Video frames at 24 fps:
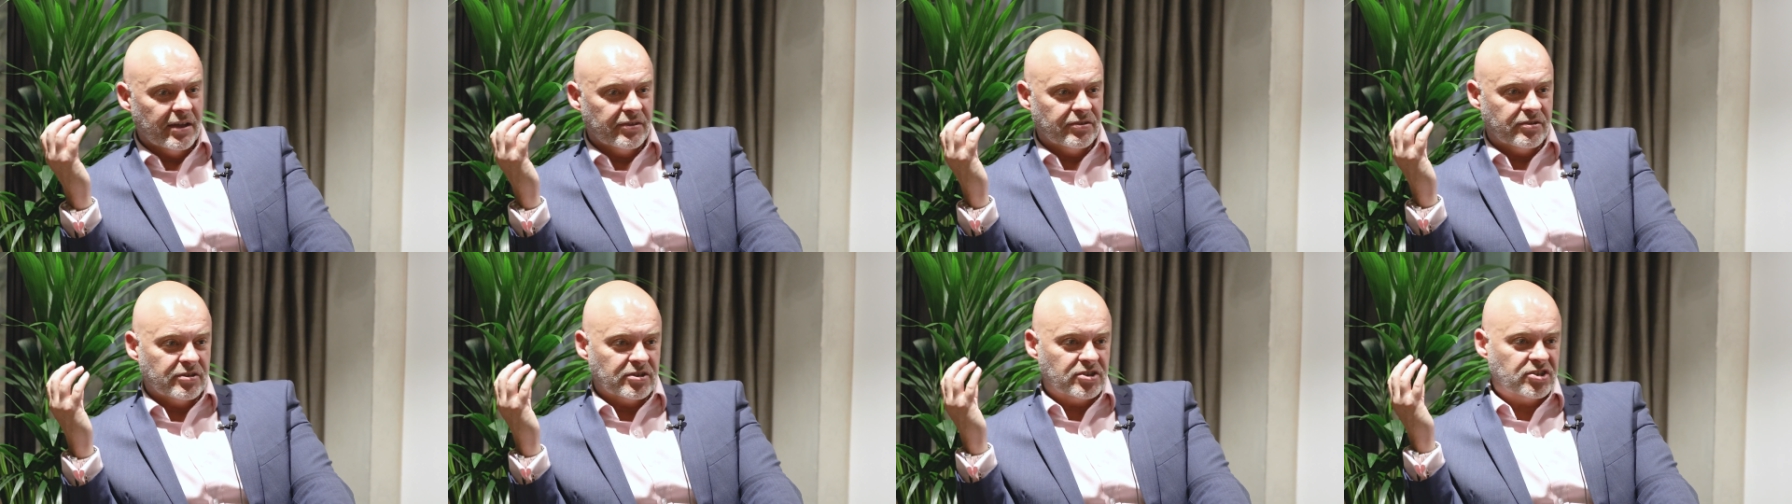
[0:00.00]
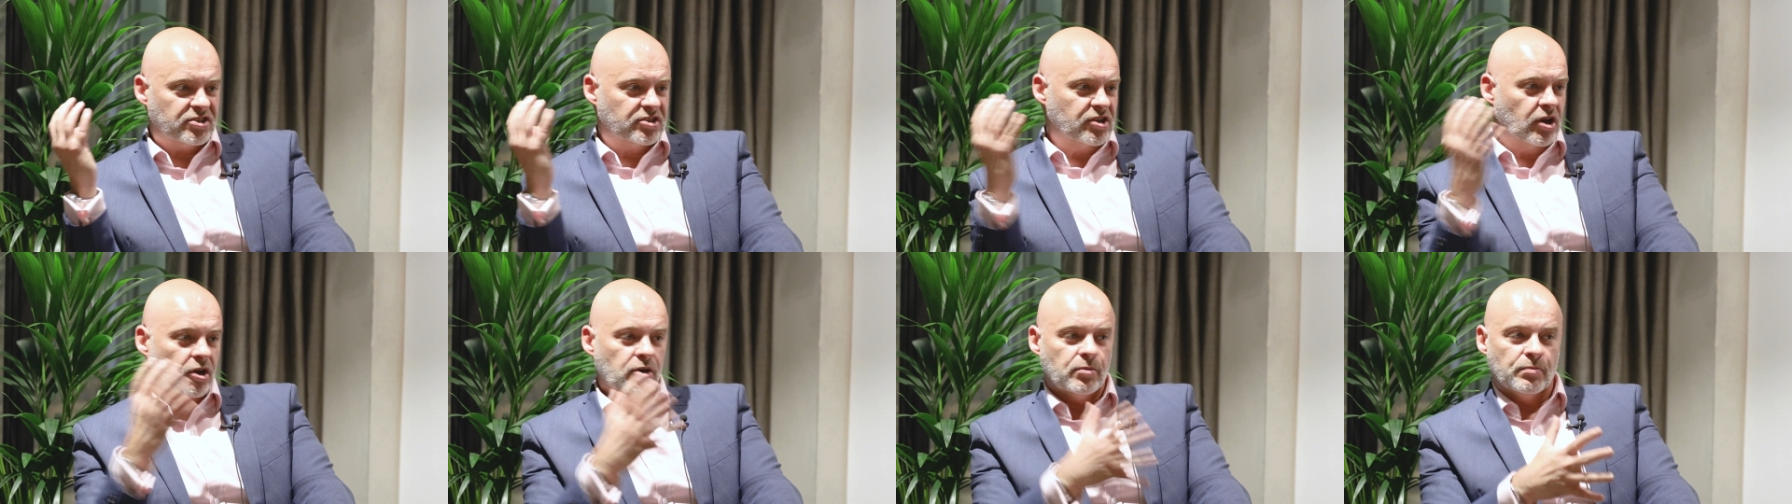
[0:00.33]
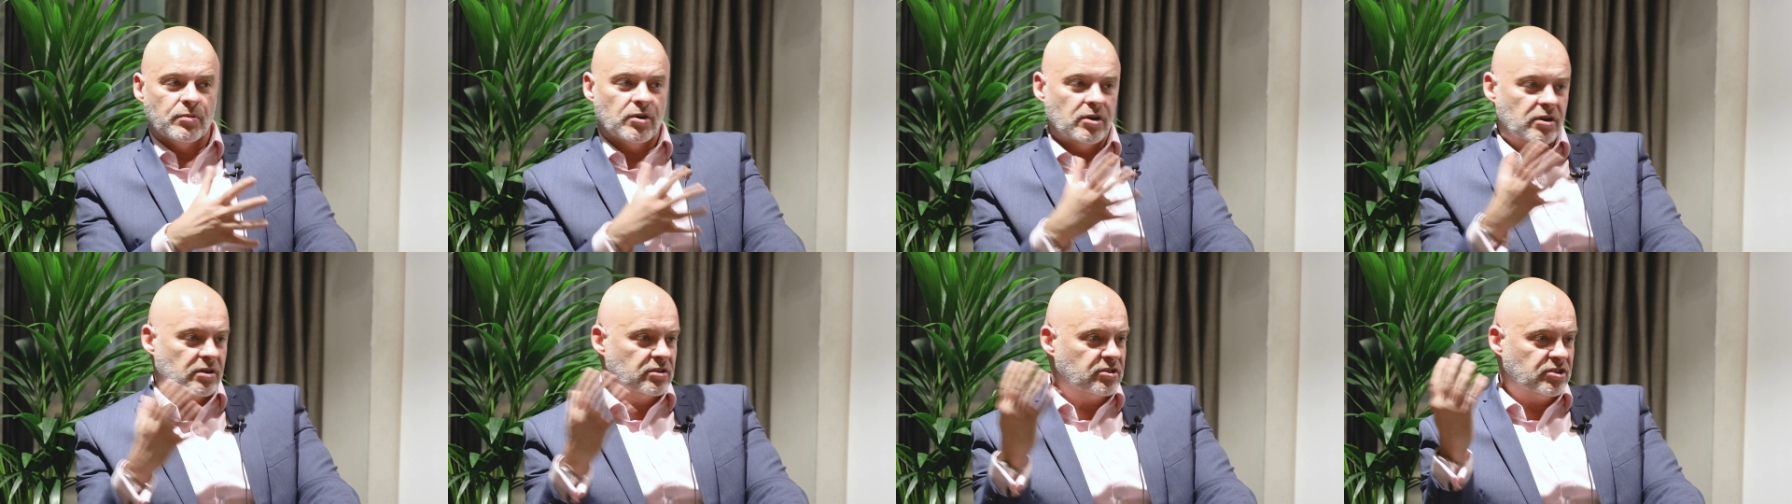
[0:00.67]
there's so
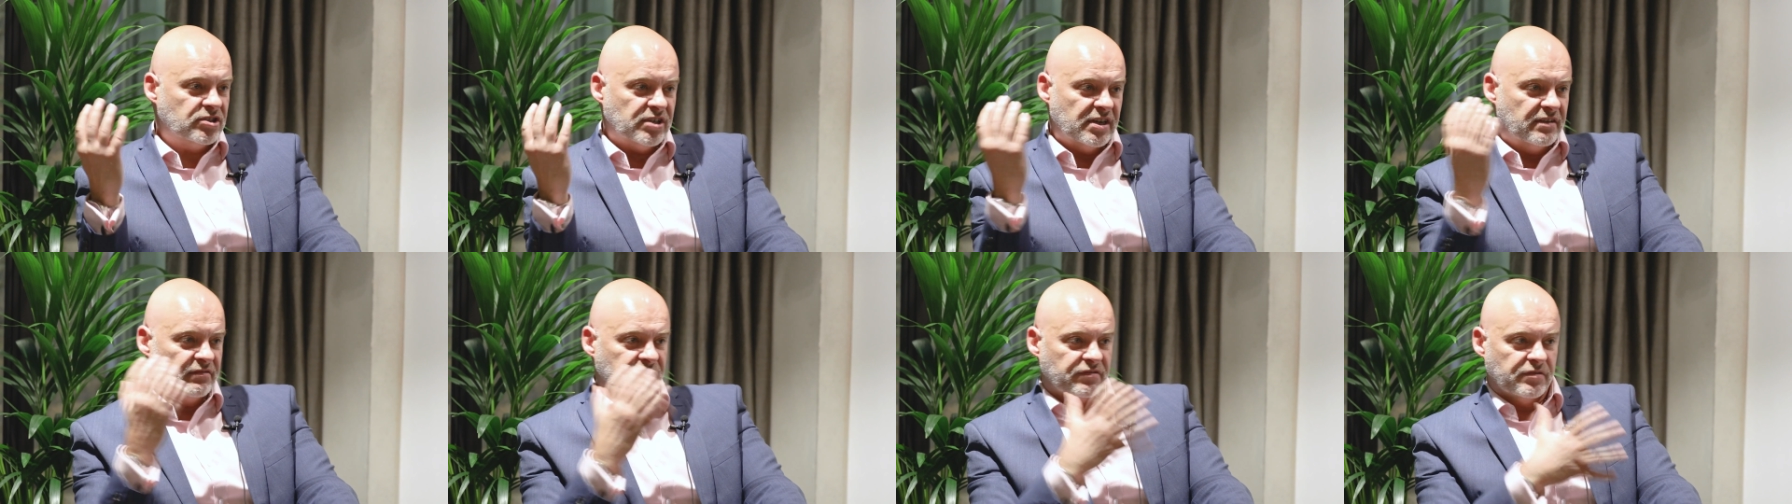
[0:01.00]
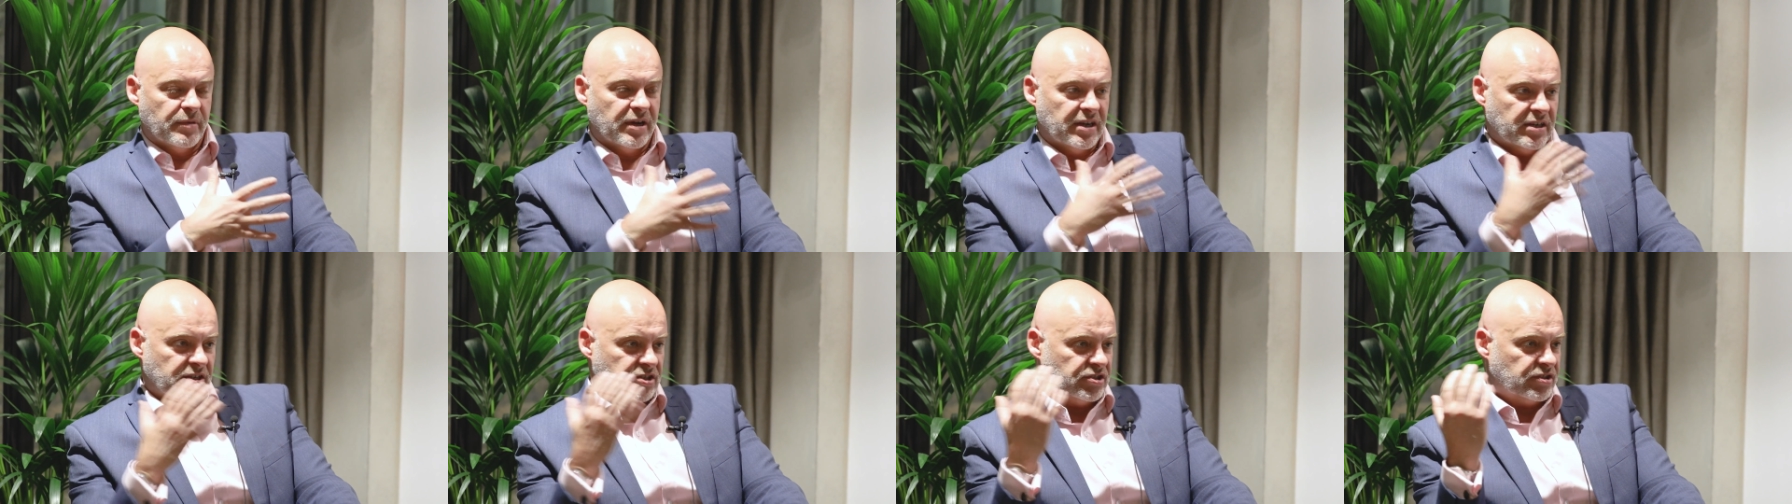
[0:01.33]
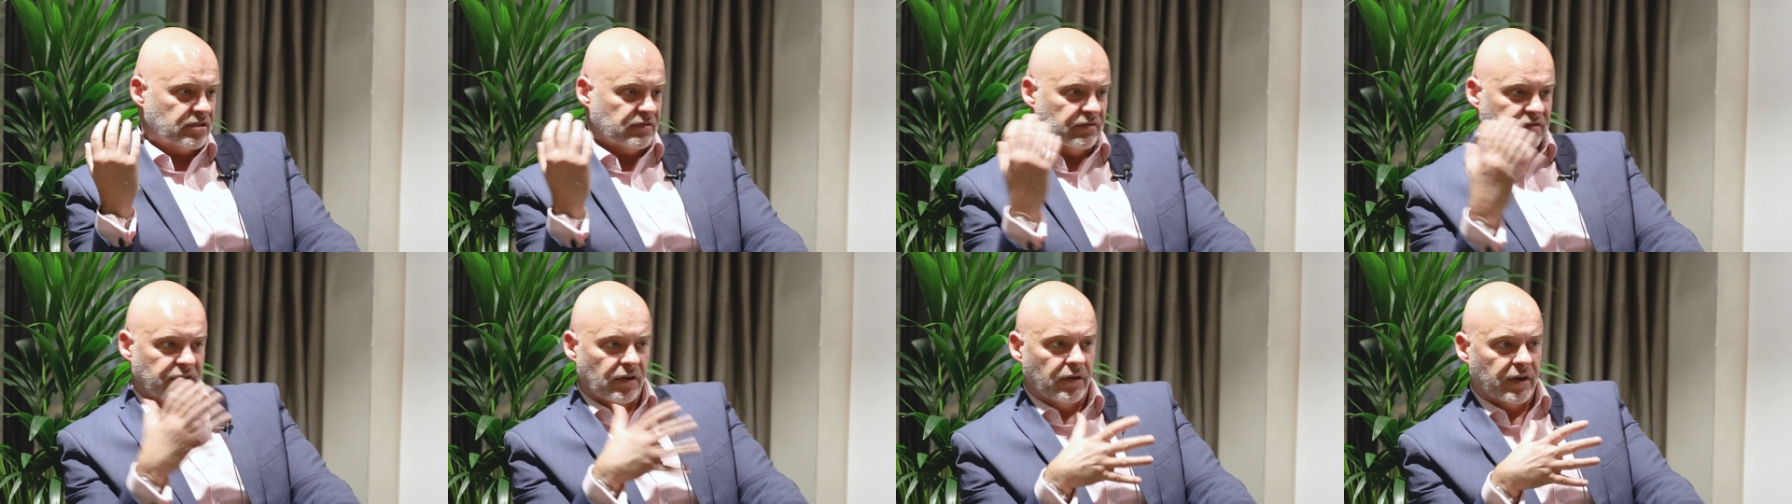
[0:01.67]
much
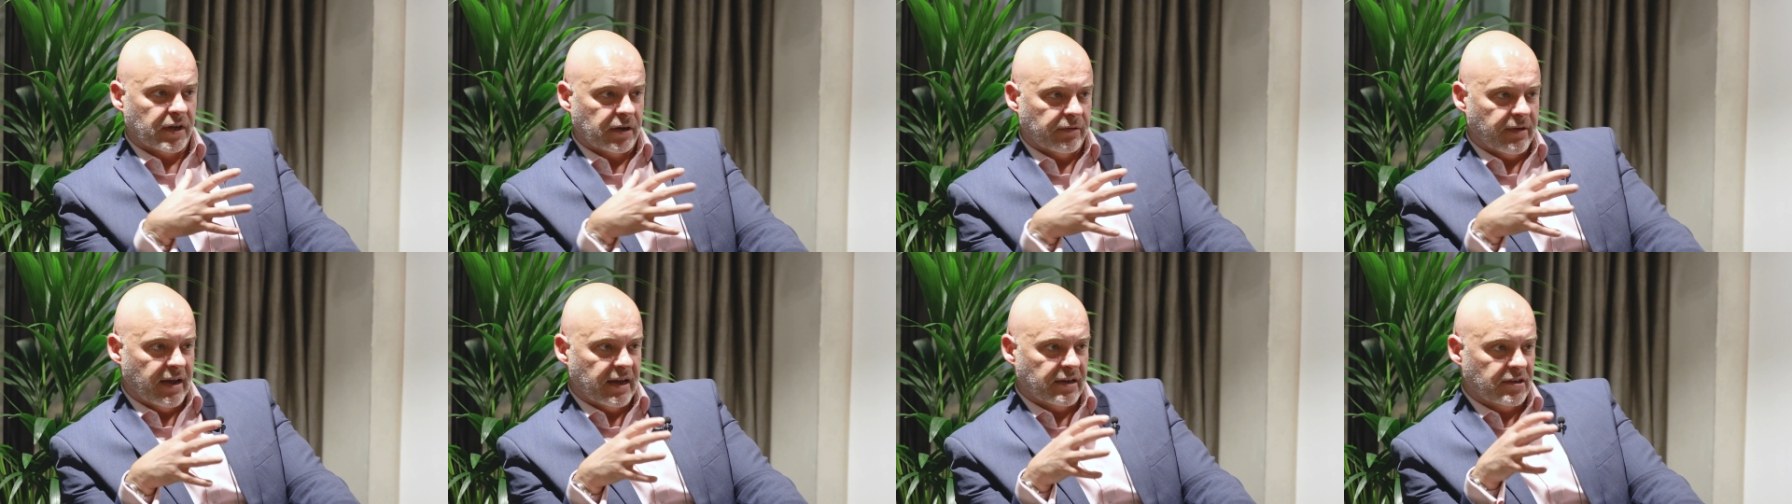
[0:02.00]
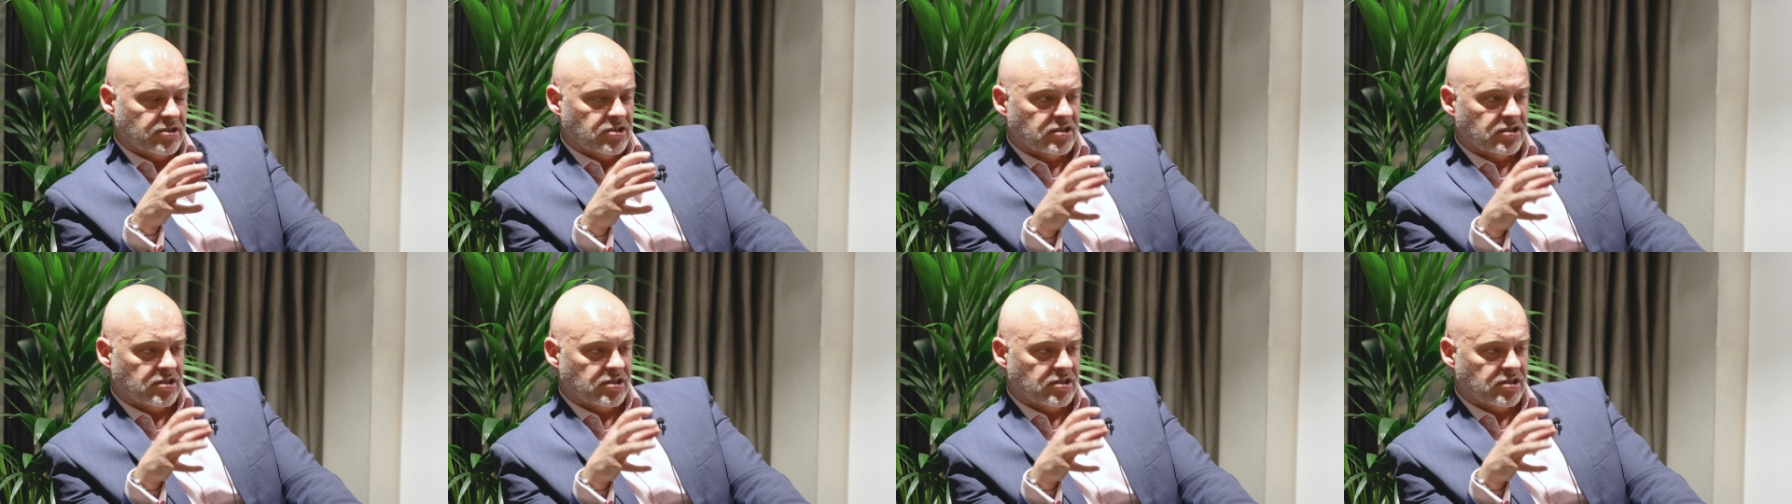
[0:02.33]
information flying around